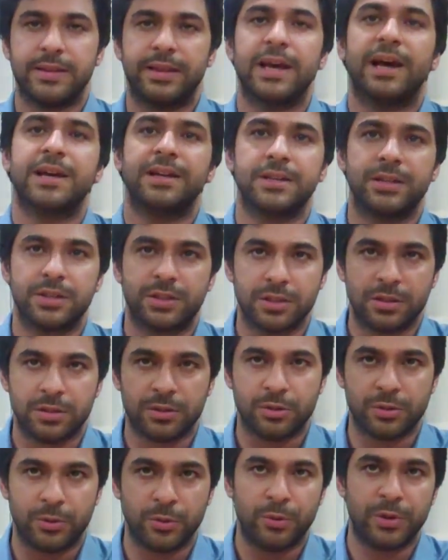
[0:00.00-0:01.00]
than
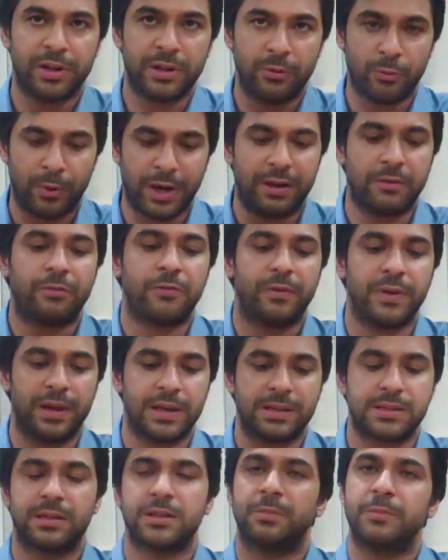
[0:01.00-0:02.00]
just to do it in one
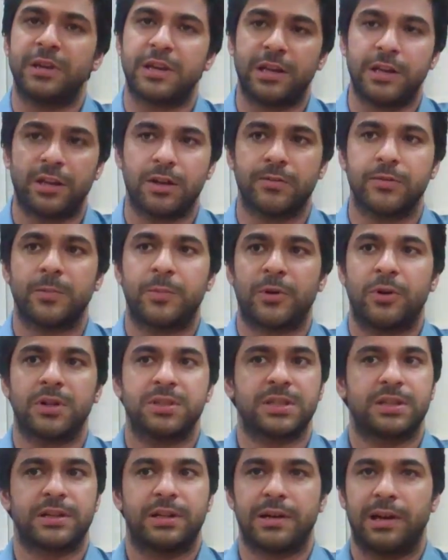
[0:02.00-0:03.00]
phase in the beginning of the
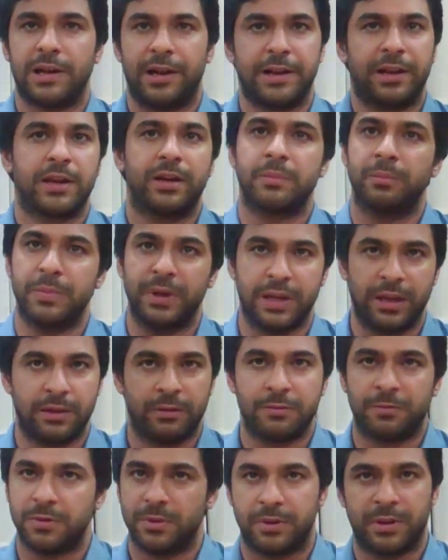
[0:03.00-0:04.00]
project and letting it be
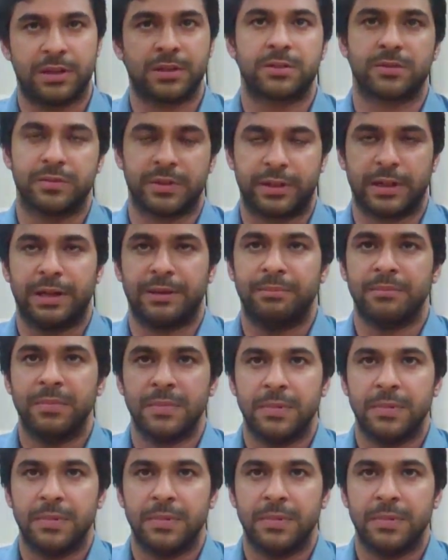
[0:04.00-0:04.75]
for the rest of the time.